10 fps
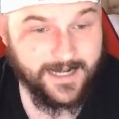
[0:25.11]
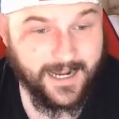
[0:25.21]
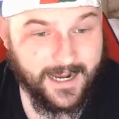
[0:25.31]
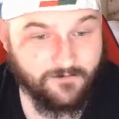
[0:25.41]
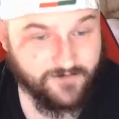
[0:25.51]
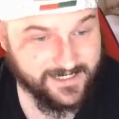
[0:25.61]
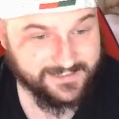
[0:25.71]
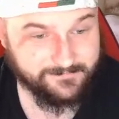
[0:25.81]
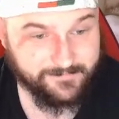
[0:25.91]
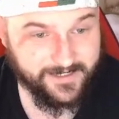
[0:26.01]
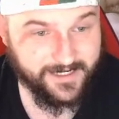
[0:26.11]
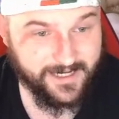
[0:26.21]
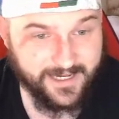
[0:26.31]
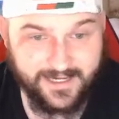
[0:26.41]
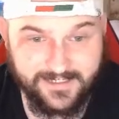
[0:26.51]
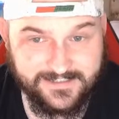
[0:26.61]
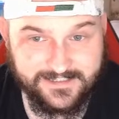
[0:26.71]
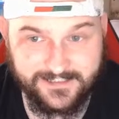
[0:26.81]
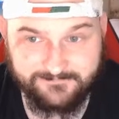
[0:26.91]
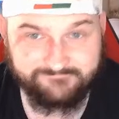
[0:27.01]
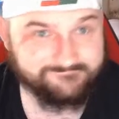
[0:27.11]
Uh, reason being is